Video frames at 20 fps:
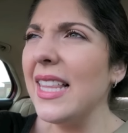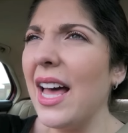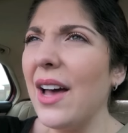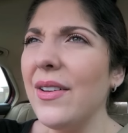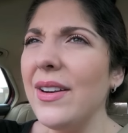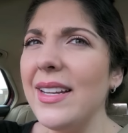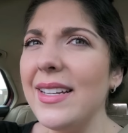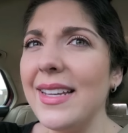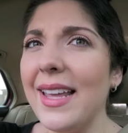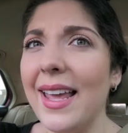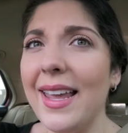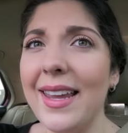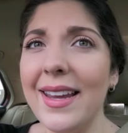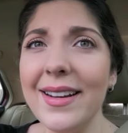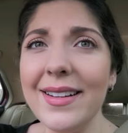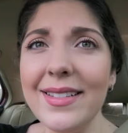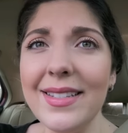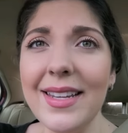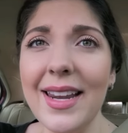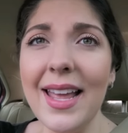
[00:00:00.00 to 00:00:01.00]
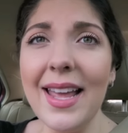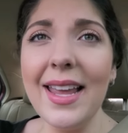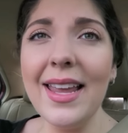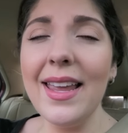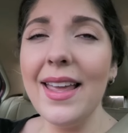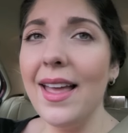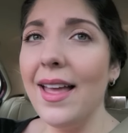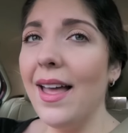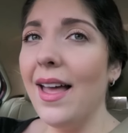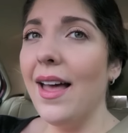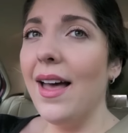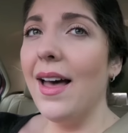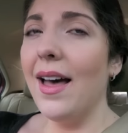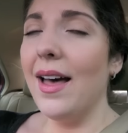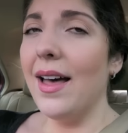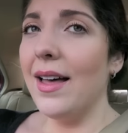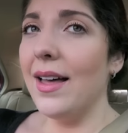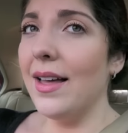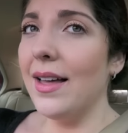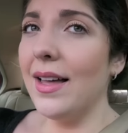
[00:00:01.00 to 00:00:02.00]
cloudy day here today.
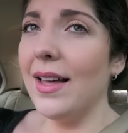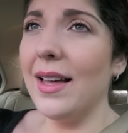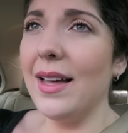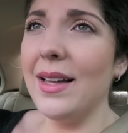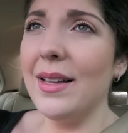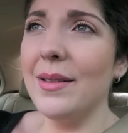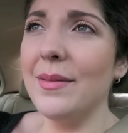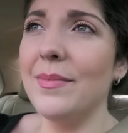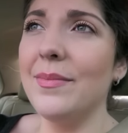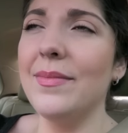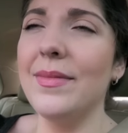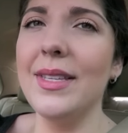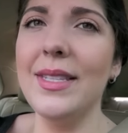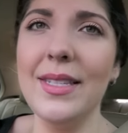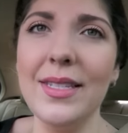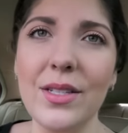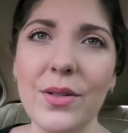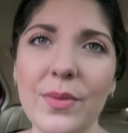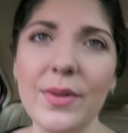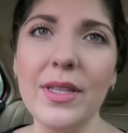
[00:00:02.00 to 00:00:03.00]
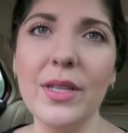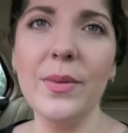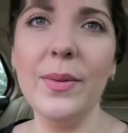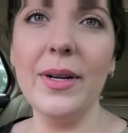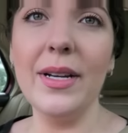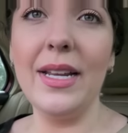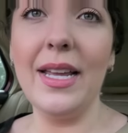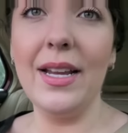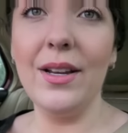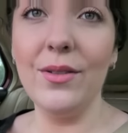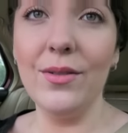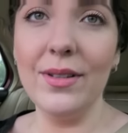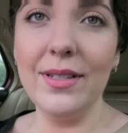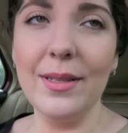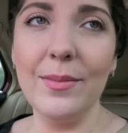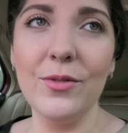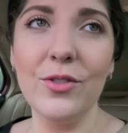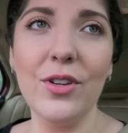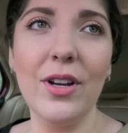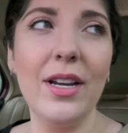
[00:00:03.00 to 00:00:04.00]
Um, this is a really weird angle
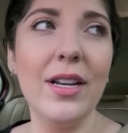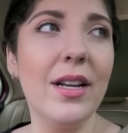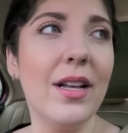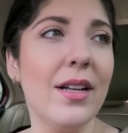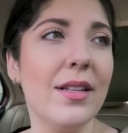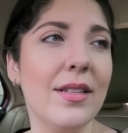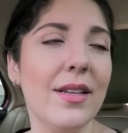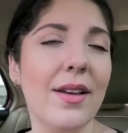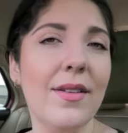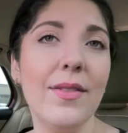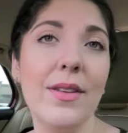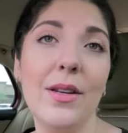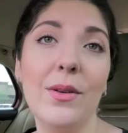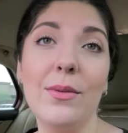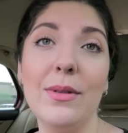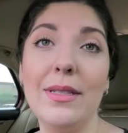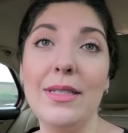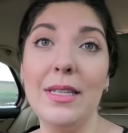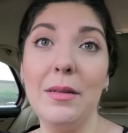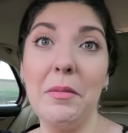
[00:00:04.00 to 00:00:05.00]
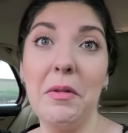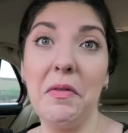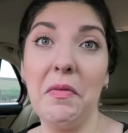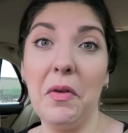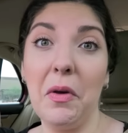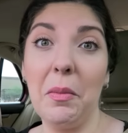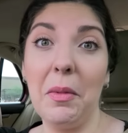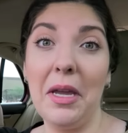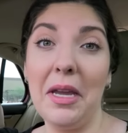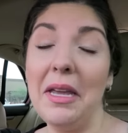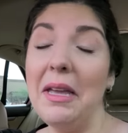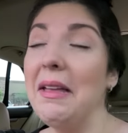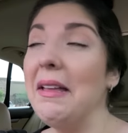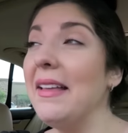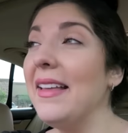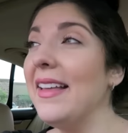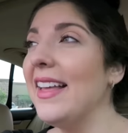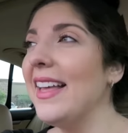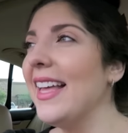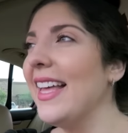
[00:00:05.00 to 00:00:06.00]
because I'm trying not to have anyone see me filming.
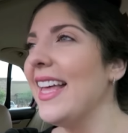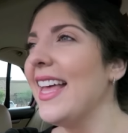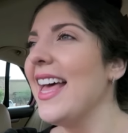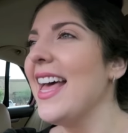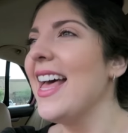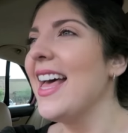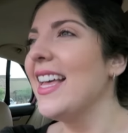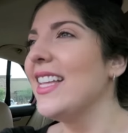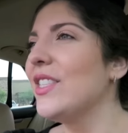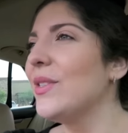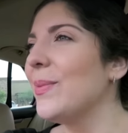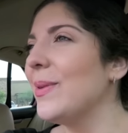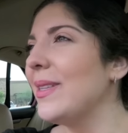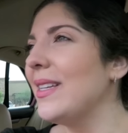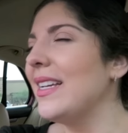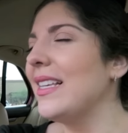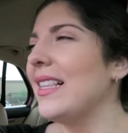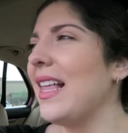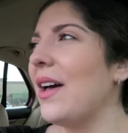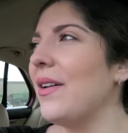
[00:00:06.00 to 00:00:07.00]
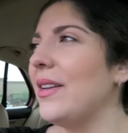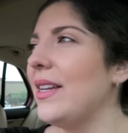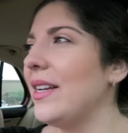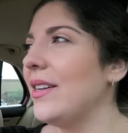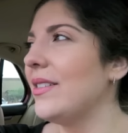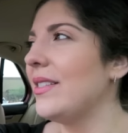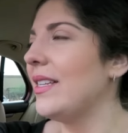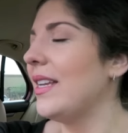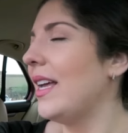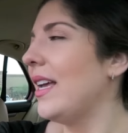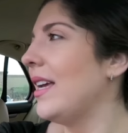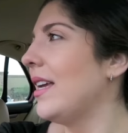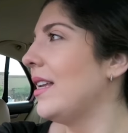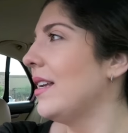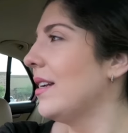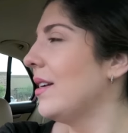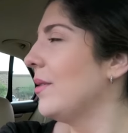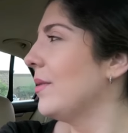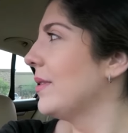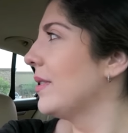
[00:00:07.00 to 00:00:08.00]
It's really cloudy here today. I
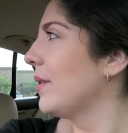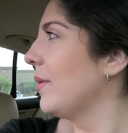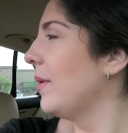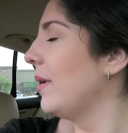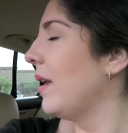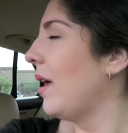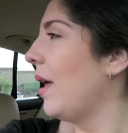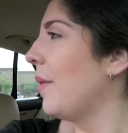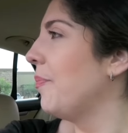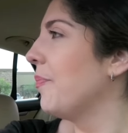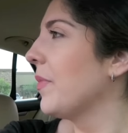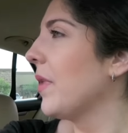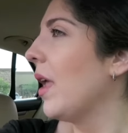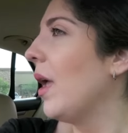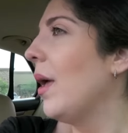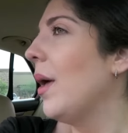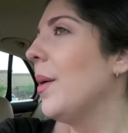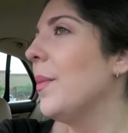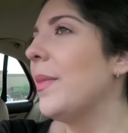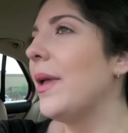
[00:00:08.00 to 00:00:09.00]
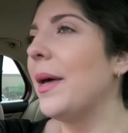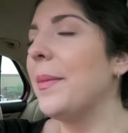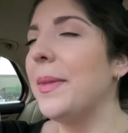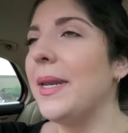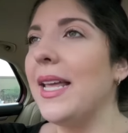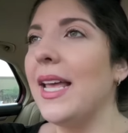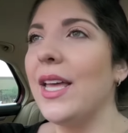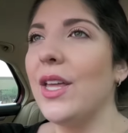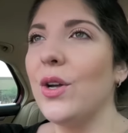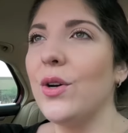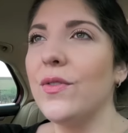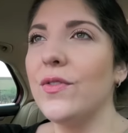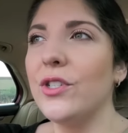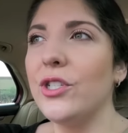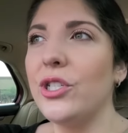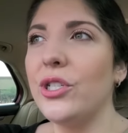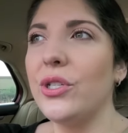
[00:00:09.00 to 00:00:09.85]
don't know what's going on, but I'm gonna head over